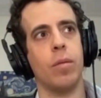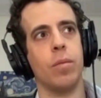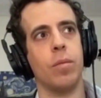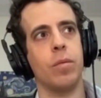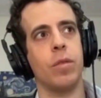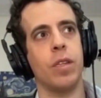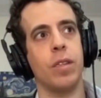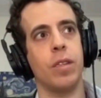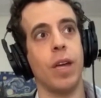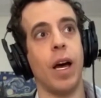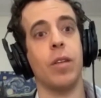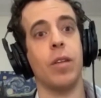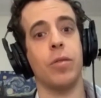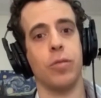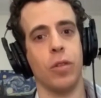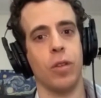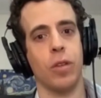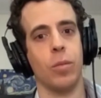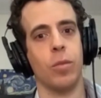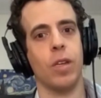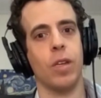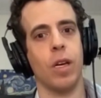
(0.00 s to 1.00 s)
decide for
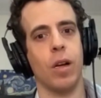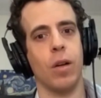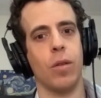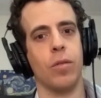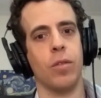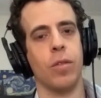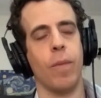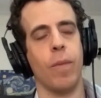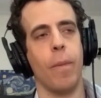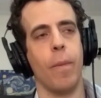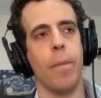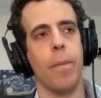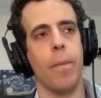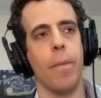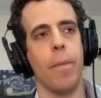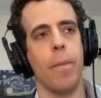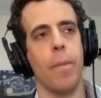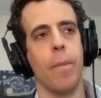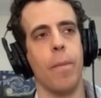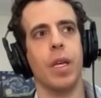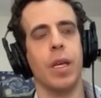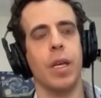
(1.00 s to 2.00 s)
themselves
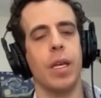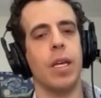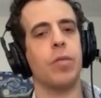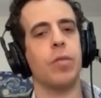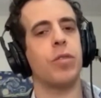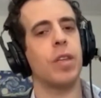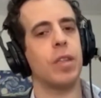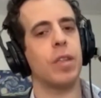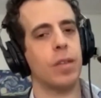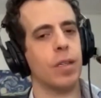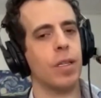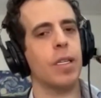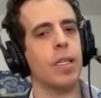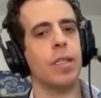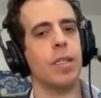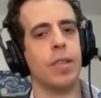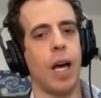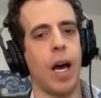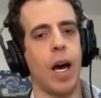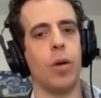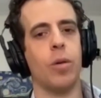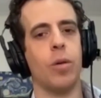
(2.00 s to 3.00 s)
if this really
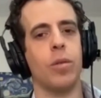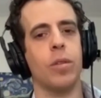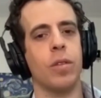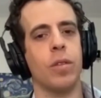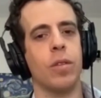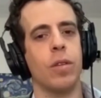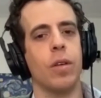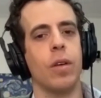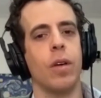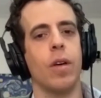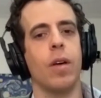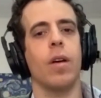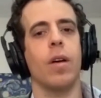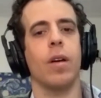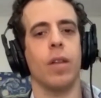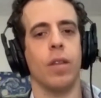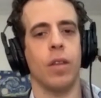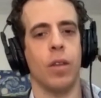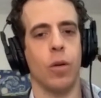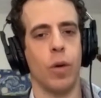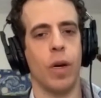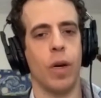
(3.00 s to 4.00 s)
sounds
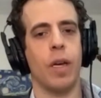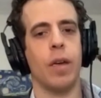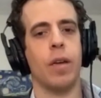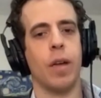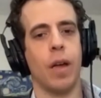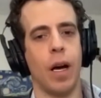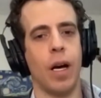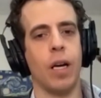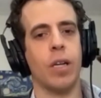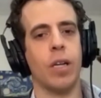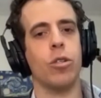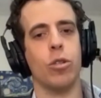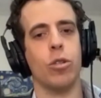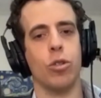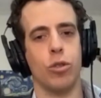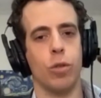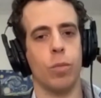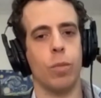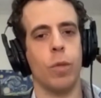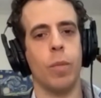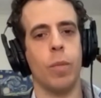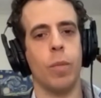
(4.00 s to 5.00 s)
the way rag
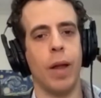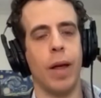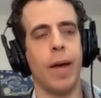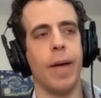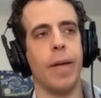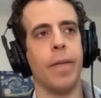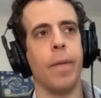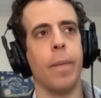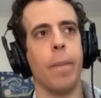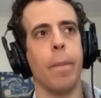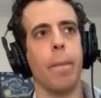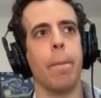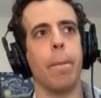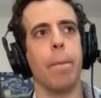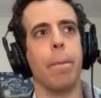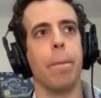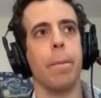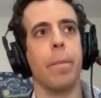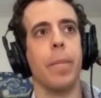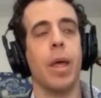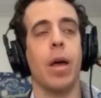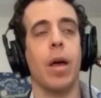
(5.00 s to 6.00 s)
should be played,
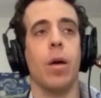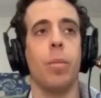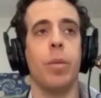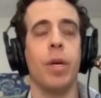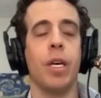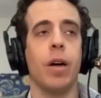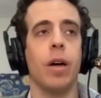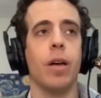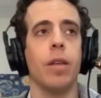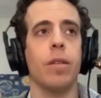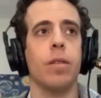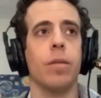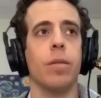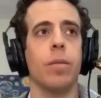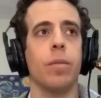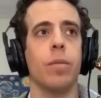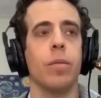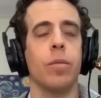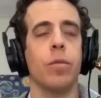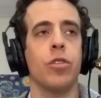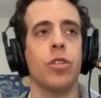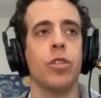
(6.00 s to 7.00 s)
because
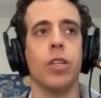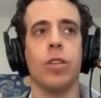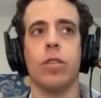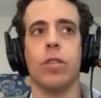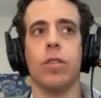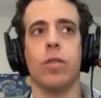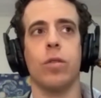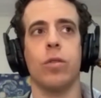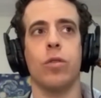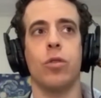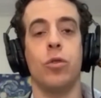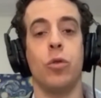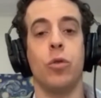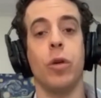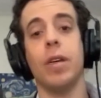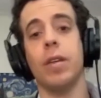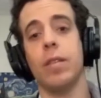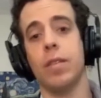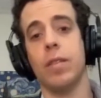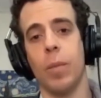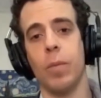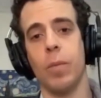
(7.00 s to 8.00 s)
just
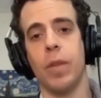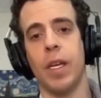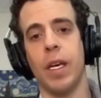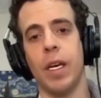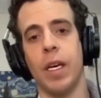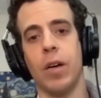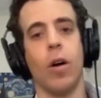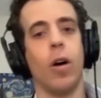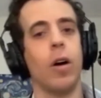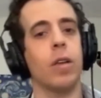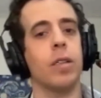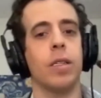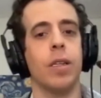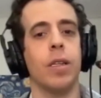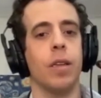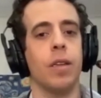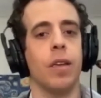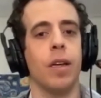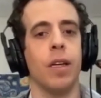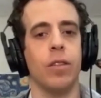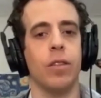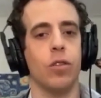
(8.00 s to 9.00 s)
doing something on
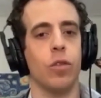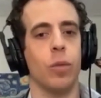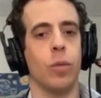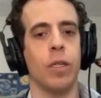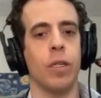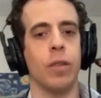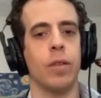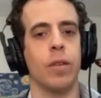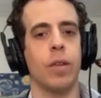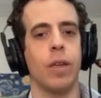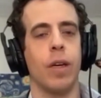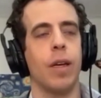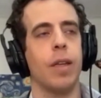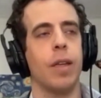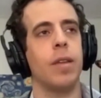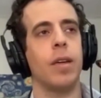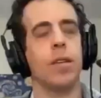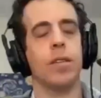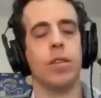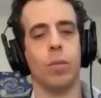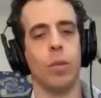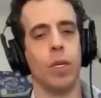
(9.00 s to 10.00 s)
another instrument
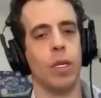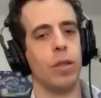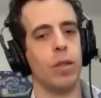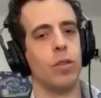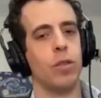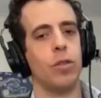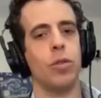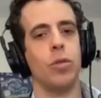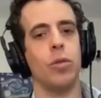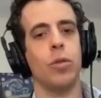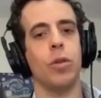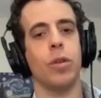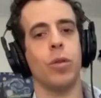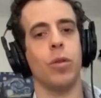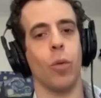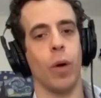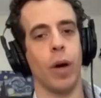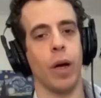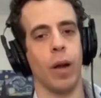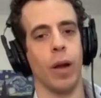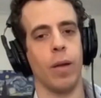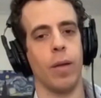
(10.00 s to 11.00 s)
doesn't mean that you do it
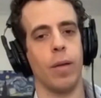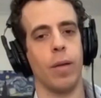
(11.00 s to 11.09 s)
well.